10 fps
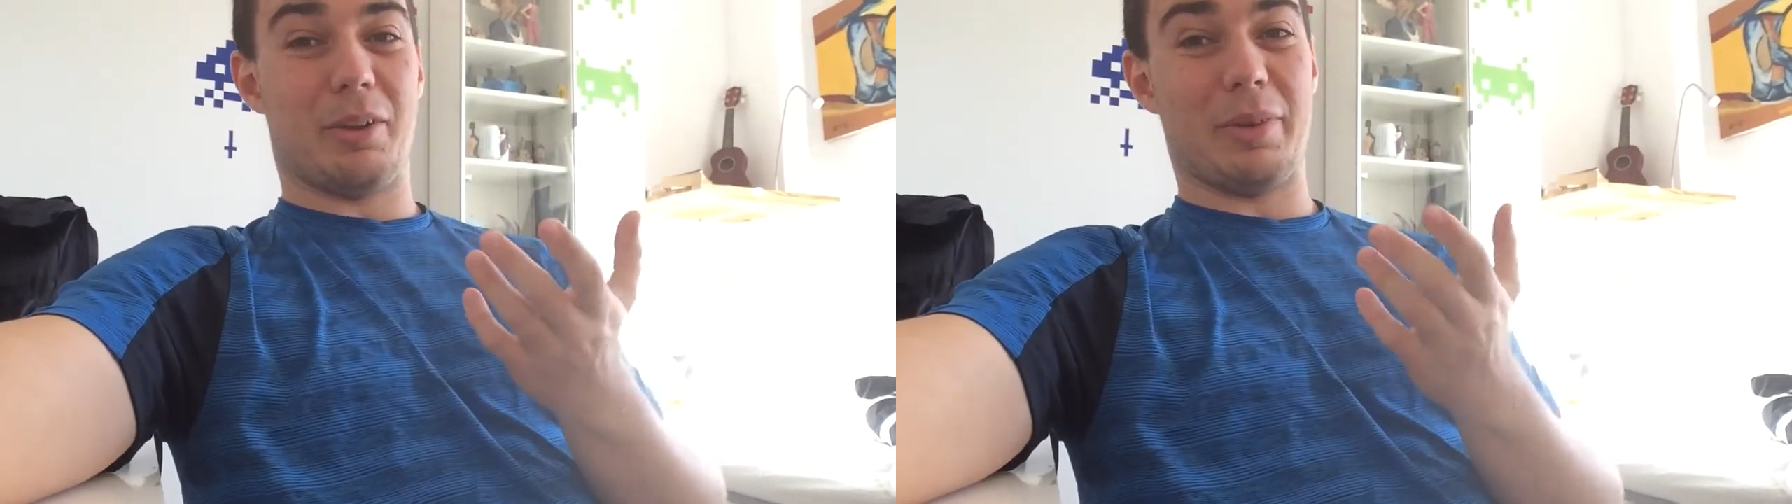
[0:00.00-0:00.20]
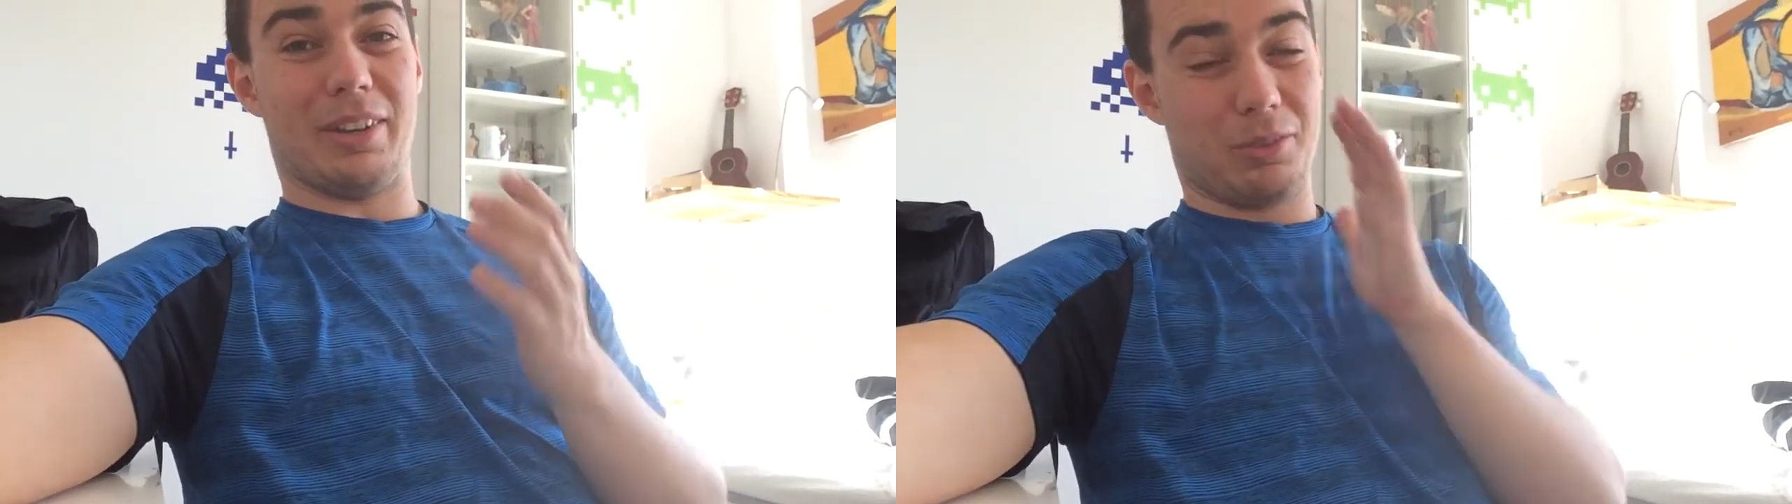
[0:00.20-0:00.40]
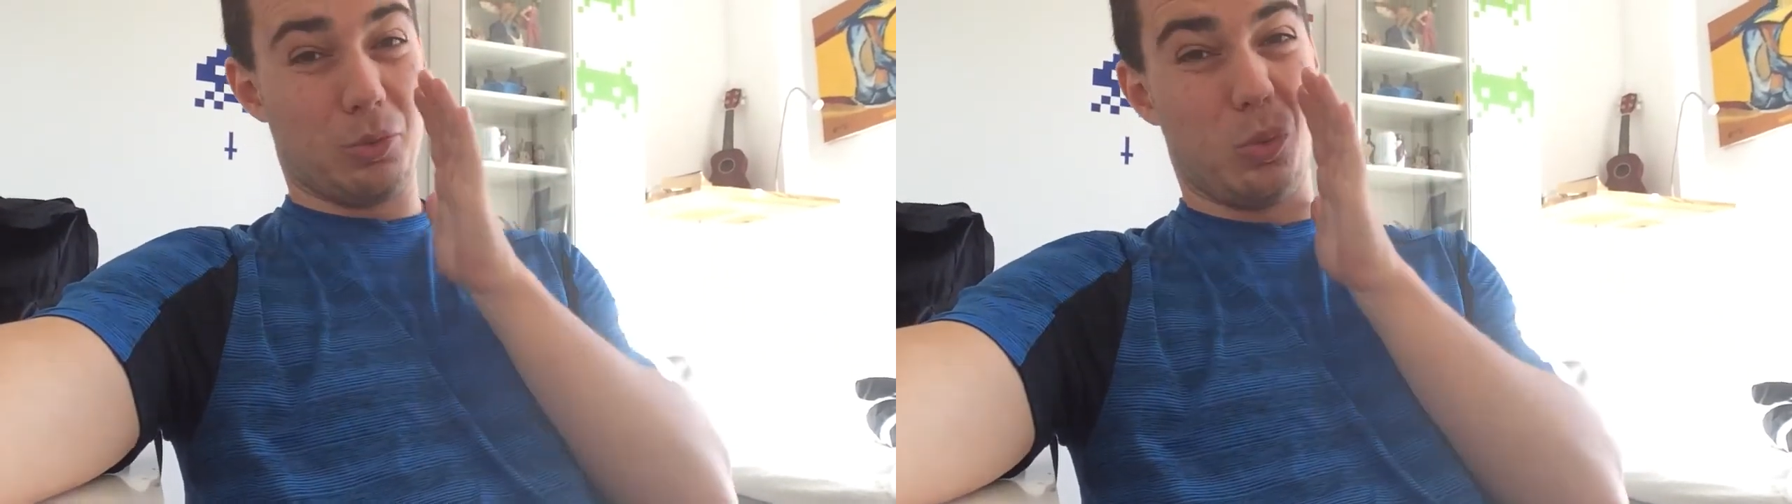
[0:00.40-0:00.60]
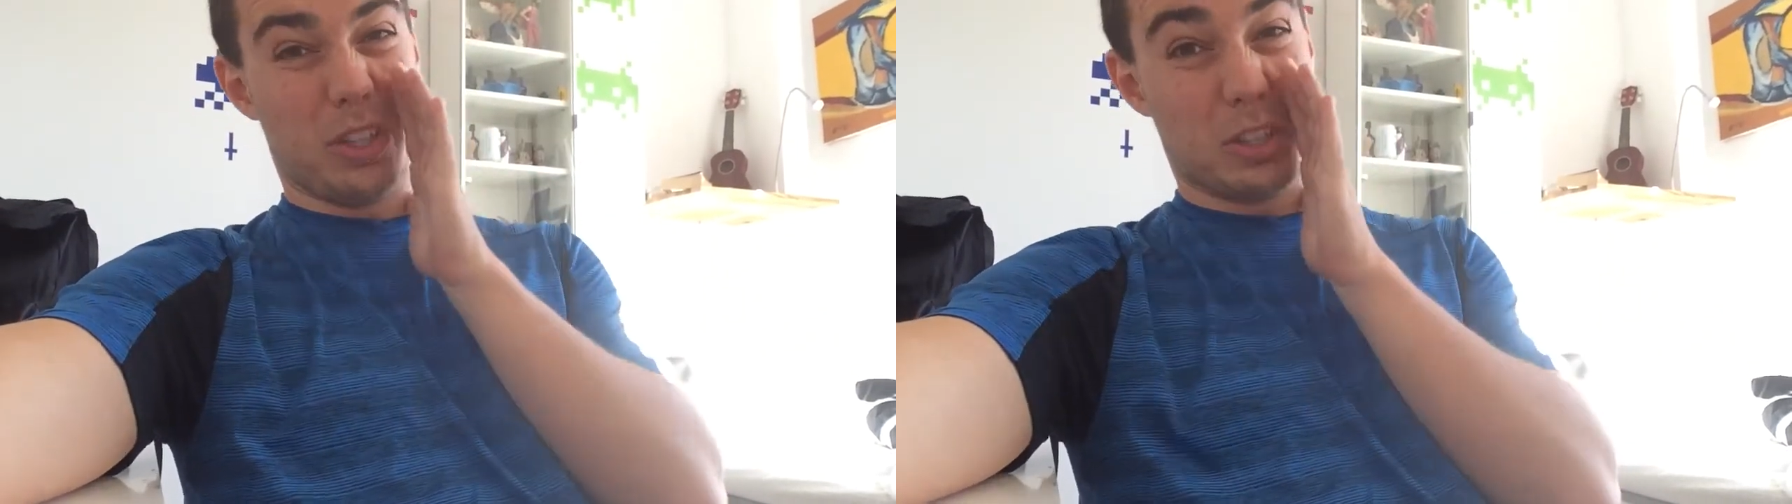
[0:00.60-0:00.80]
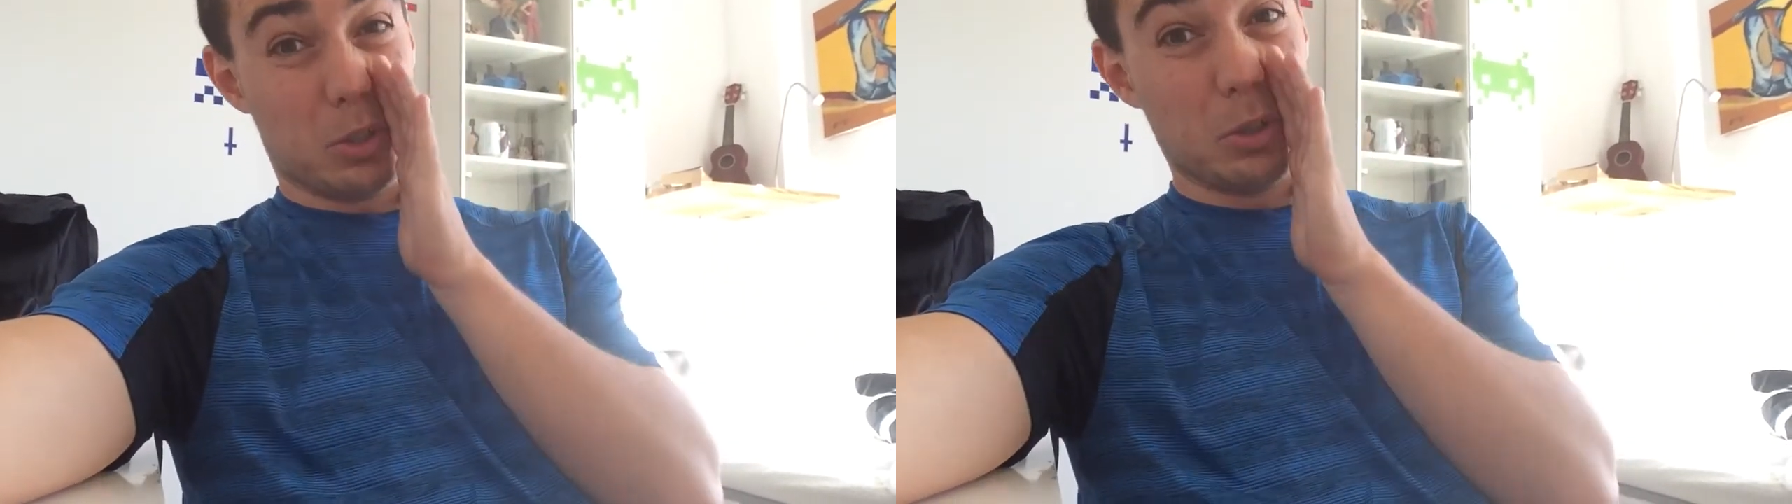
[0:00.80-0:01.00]
I mean, we
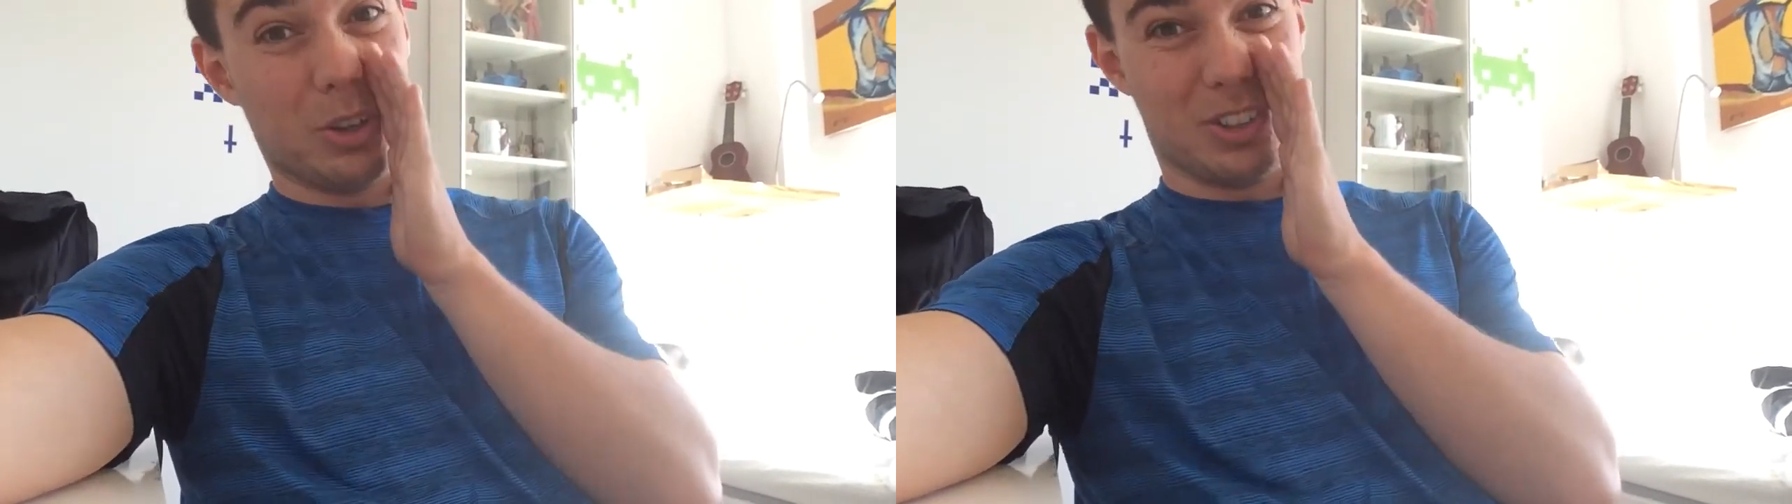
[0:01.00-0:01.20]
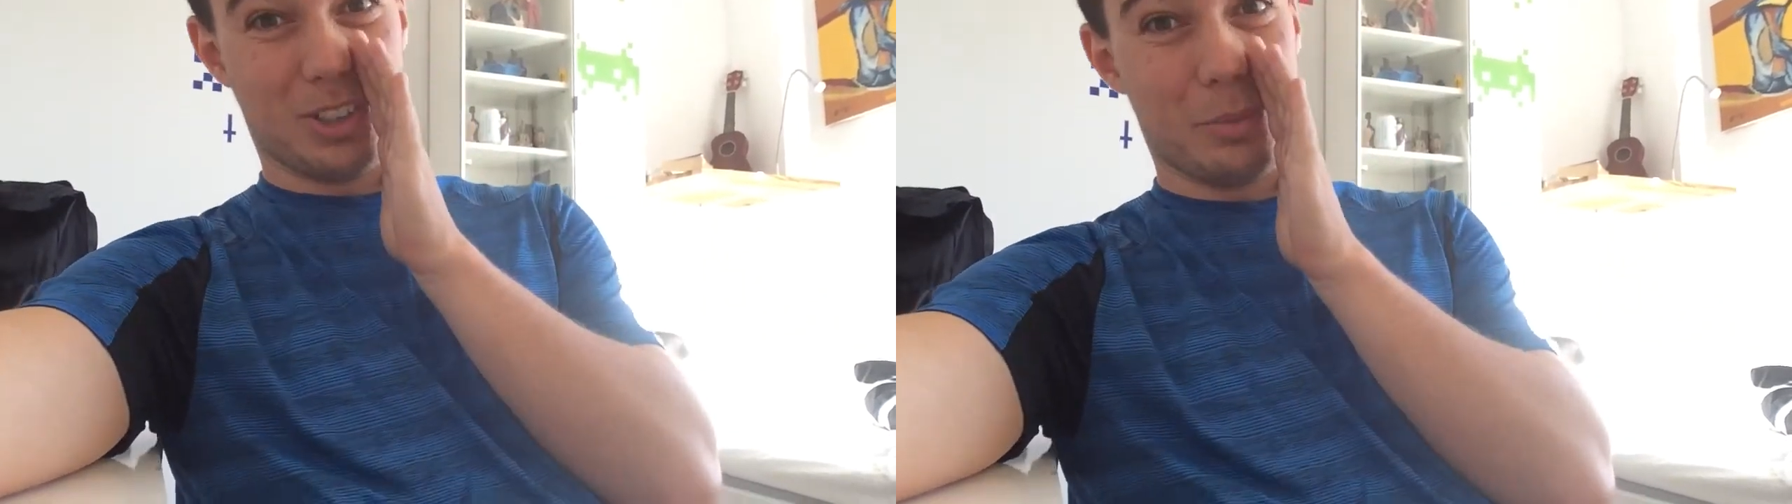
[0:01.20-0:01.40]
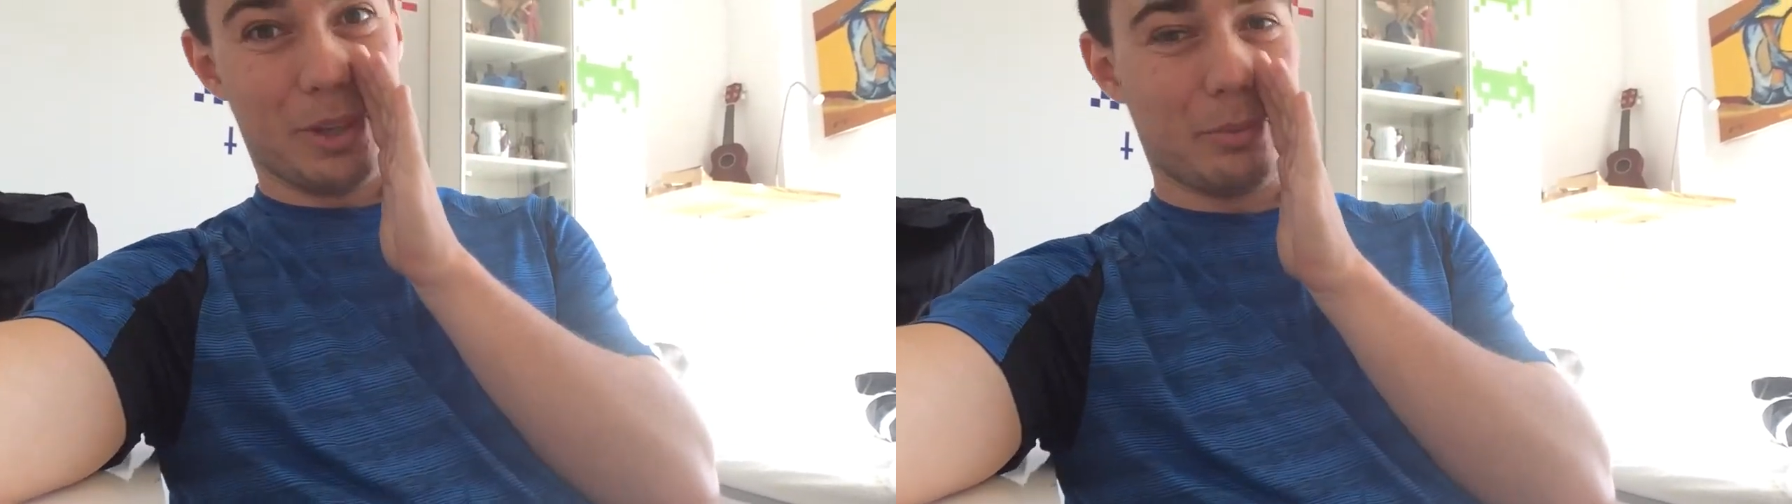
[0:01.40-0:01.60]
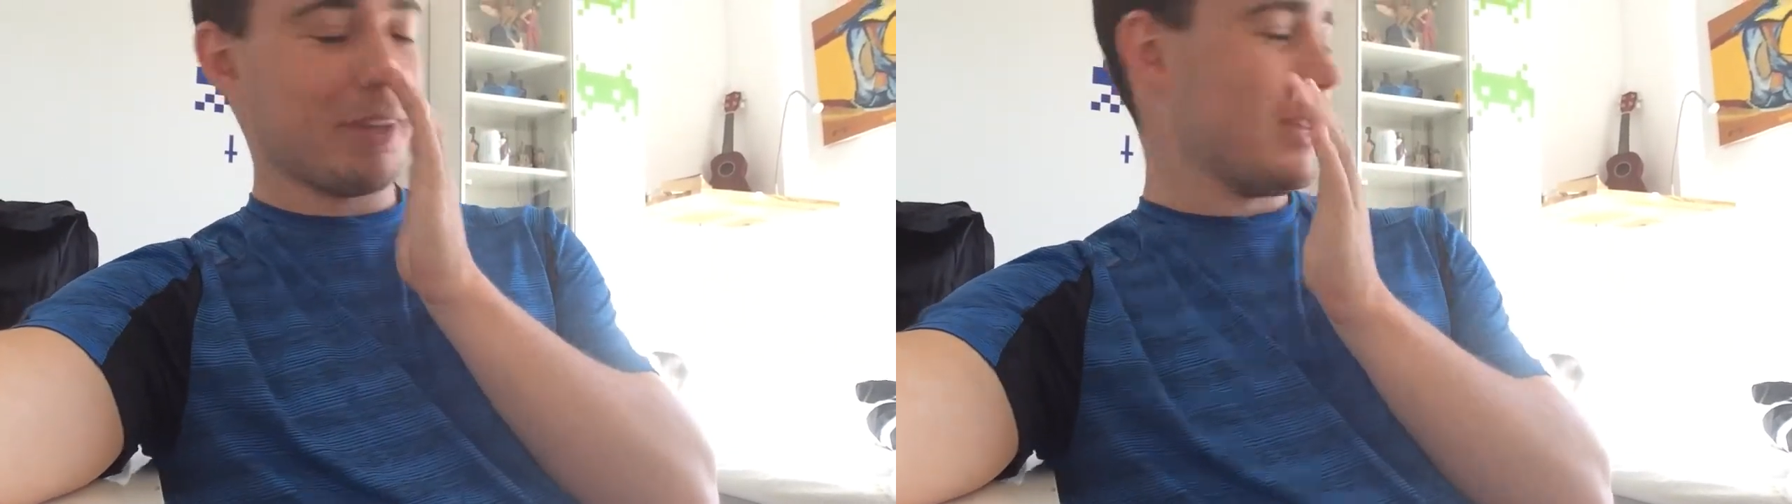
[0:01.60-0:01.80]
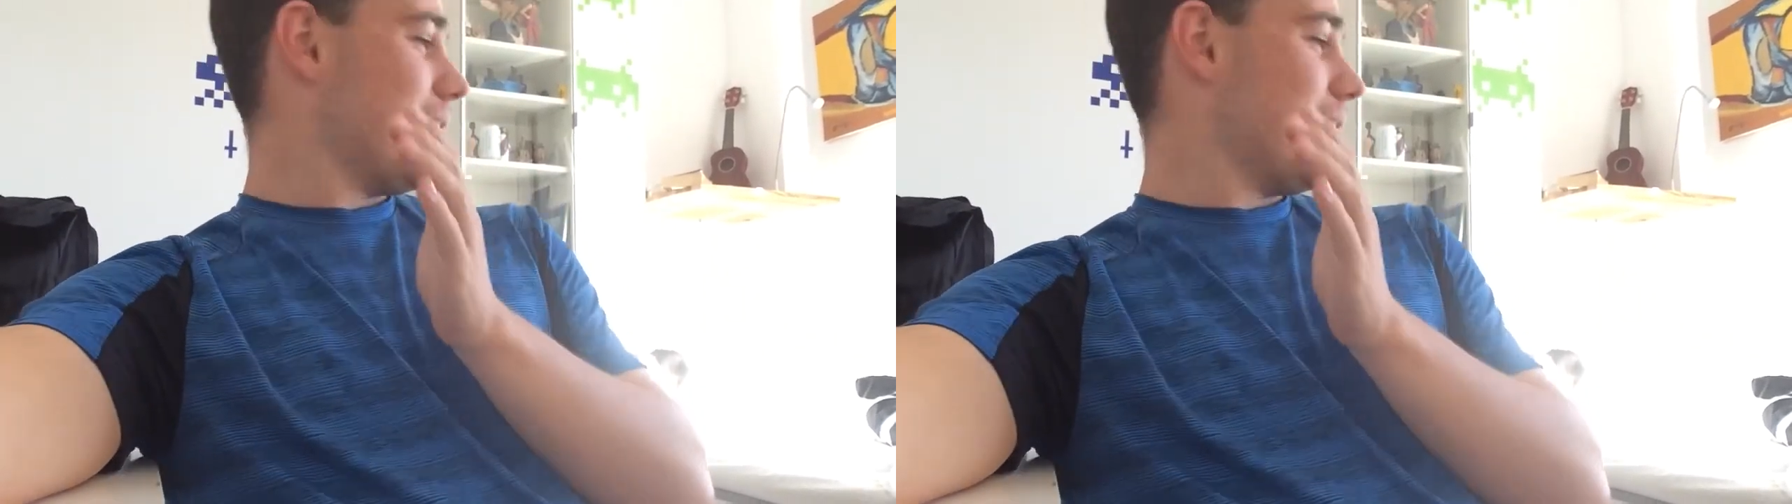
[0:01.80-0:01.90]
slaughter some of them.